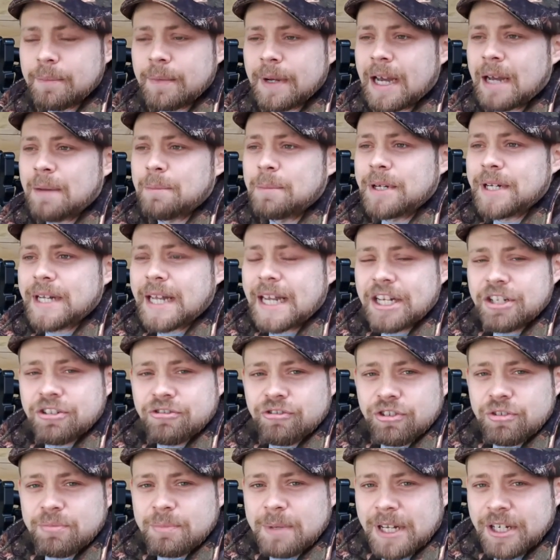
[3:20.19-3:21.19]

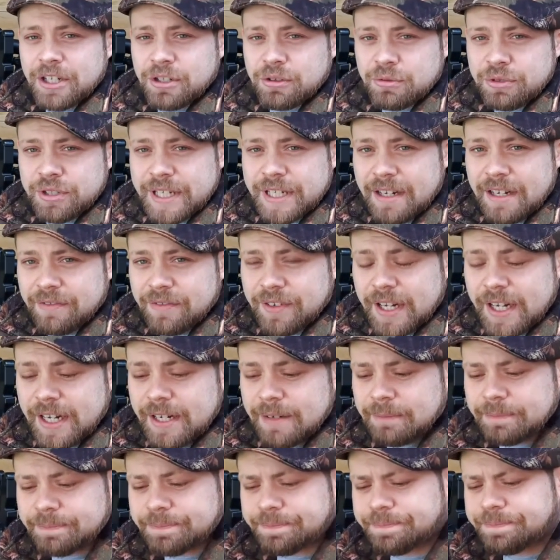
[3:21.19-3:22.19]
Ambidextrous manual
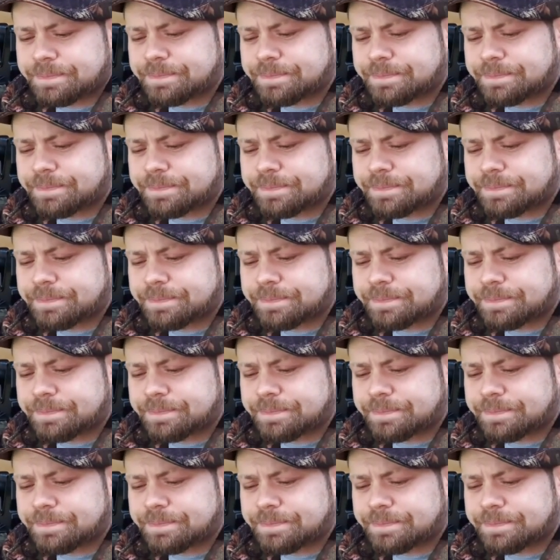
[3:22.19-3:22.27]
safety.